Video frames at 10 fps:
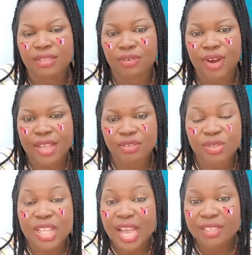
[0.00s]
All right, so
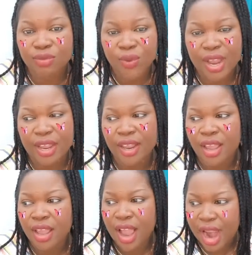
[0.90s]
that's why
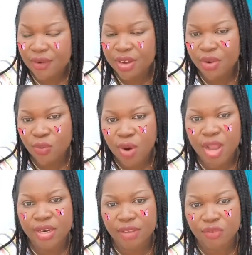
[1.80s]
I really
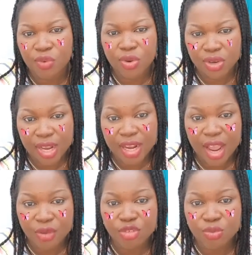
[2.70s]
want, if you want to learn
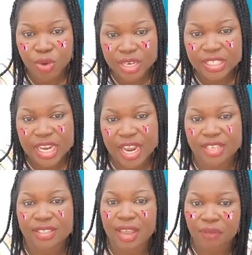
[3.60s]
how to
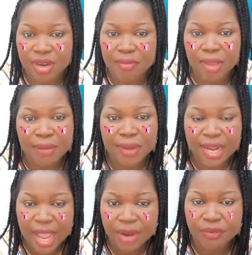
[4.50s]
monetize and really make money
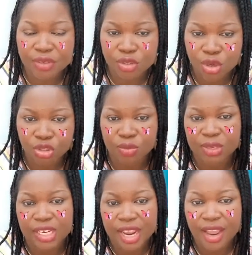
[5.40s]
out of your social
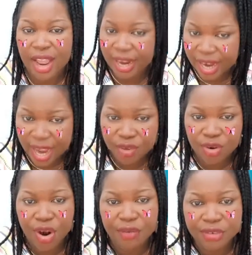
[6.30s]
media, I got you
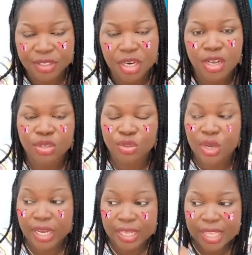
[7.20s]
covered. So
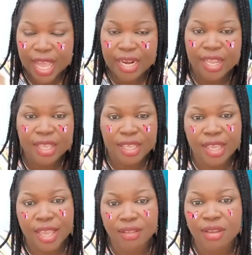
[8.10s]
click that link
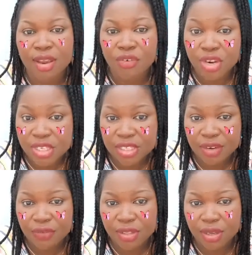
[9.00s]
and register
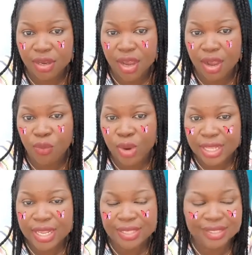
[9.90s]
for the wait
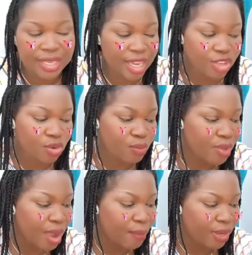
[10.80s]
list, and you will
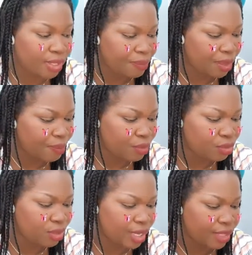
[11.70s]
be among the people
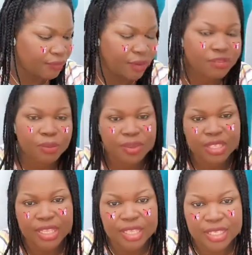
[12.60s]
to get the
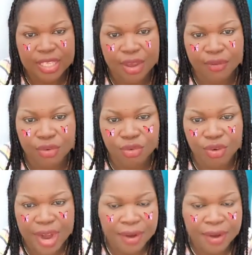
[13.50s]
50% discount. All right.